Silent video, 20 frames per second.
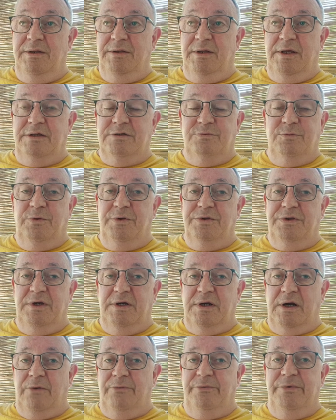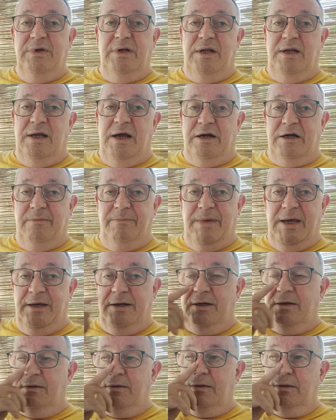that's one thing I really liked
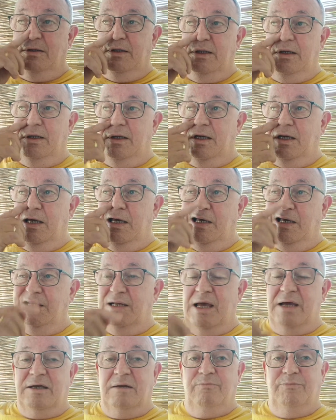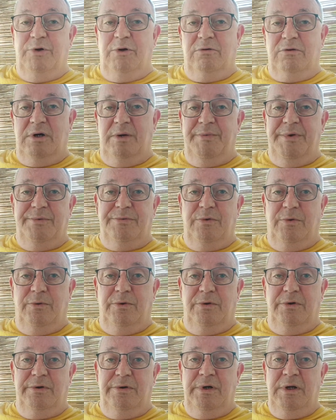about it. And I can program it to
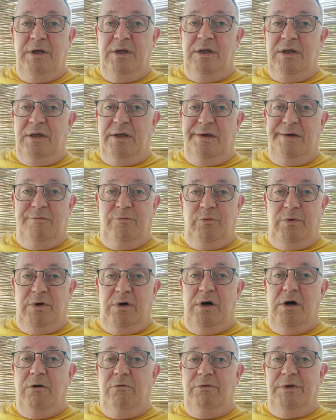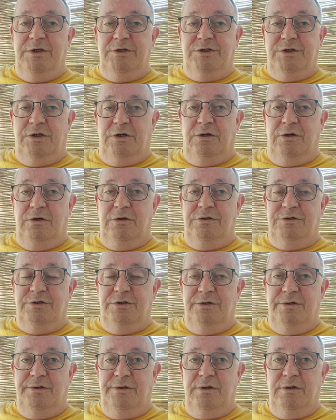where it will only charge
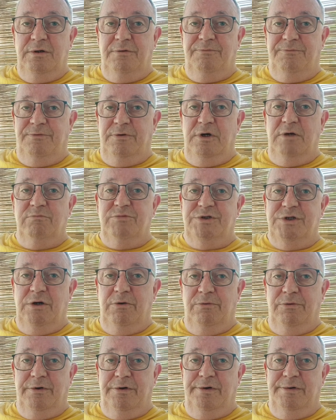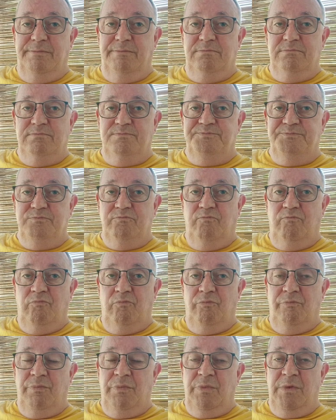from solar.
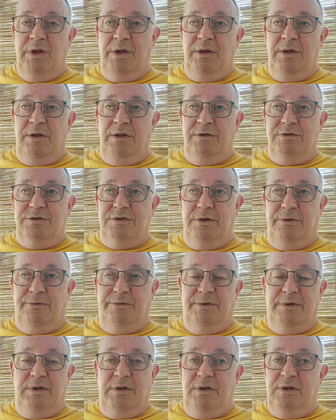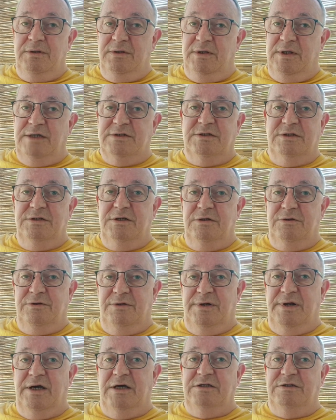So that's another
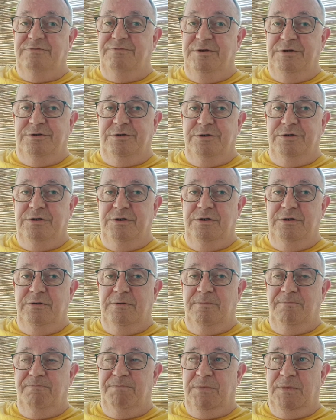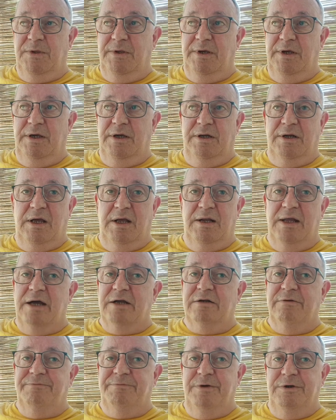nice feature too. And I
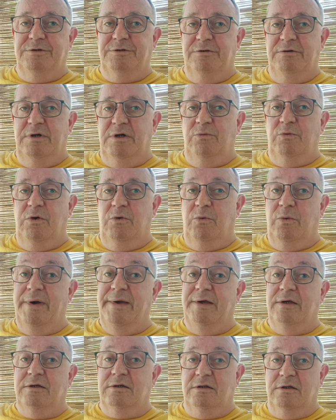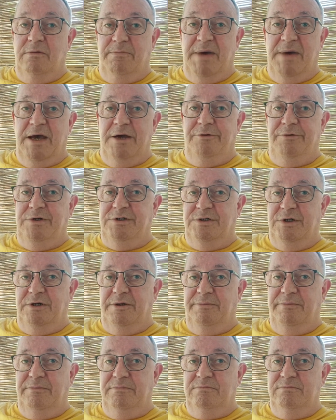like the feature it will wake the batteries up.